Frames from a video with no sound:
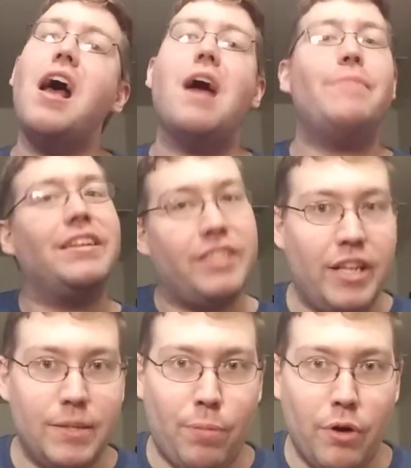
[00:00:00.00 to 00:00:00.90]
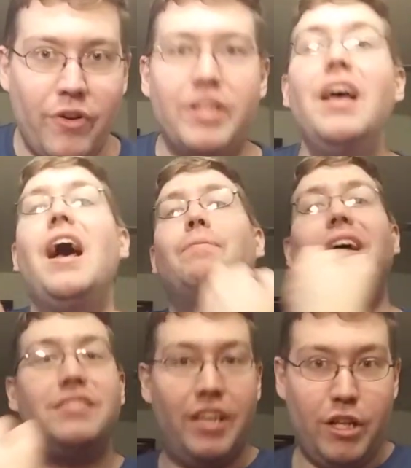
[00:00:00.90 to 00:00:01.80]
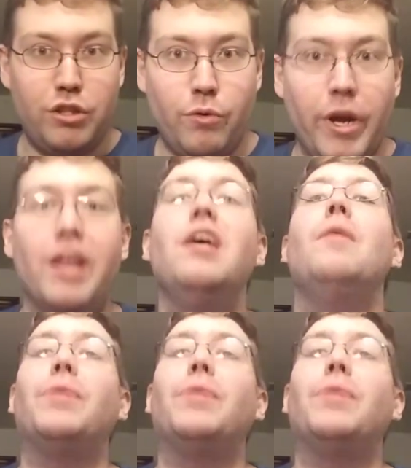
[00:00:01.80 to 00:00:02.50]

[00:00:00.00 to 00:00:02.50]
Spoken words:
I'm not saying it's perfect. I'm not saying it's great.